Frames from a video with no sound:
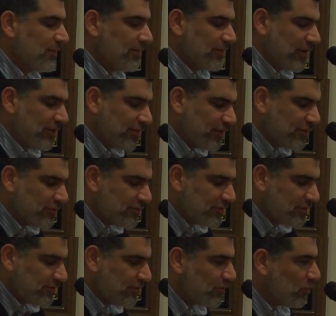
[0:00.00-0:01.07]
I think there's a
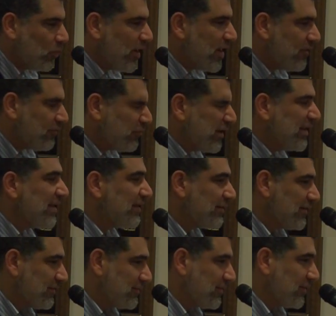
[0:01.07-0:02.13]
different way of reading
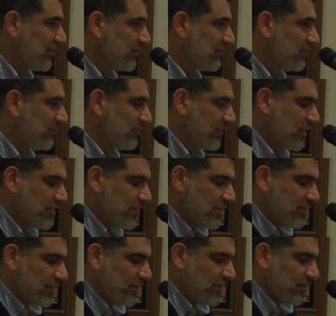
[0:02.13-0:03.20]
these things.
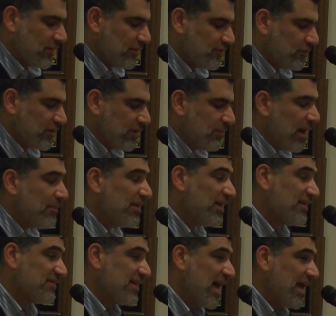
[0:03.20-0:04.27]
So Imam
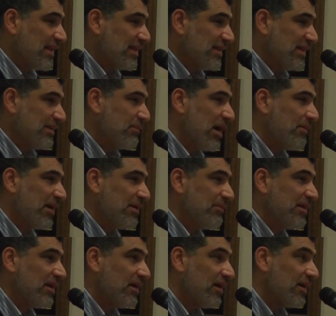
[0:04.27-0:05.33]
al-Ghazali, Imam
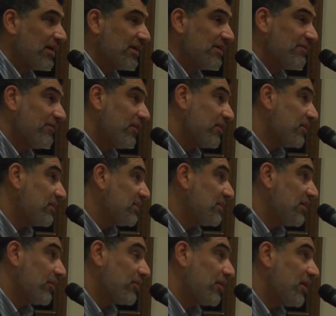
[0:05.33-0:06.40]
al-Biqai, Fakhruddin
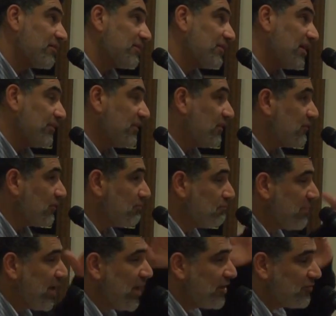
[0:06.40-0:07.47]
al-Razi, I mean, these are
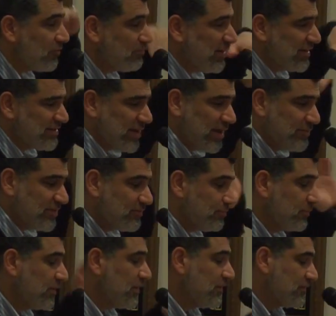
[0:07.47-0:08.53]
major, big-time
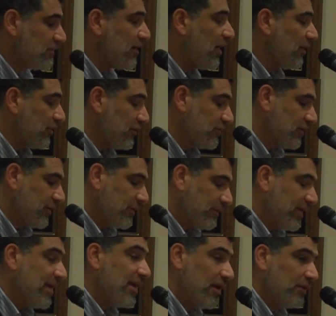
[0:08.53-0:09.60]
scholars.
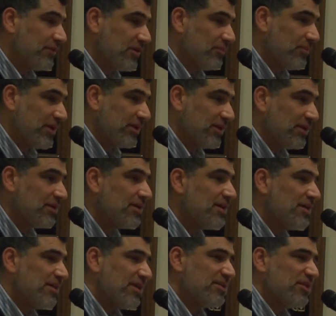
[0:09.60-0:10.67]
They held the opinion
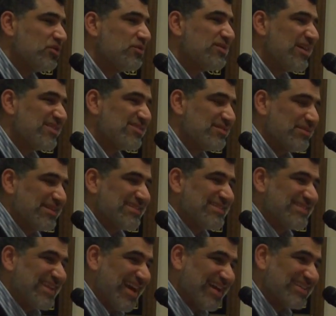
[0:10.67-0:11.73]
that the New Testament
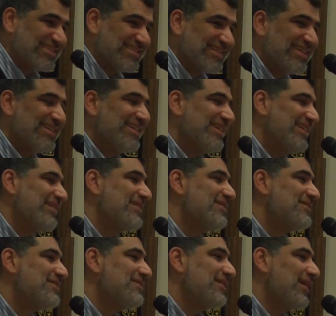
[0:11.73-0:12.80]
text
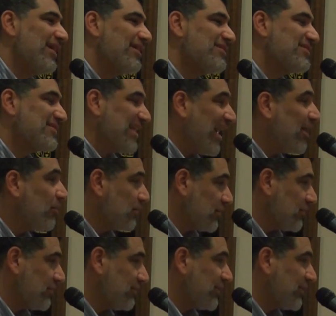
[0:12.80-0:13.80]
is sound.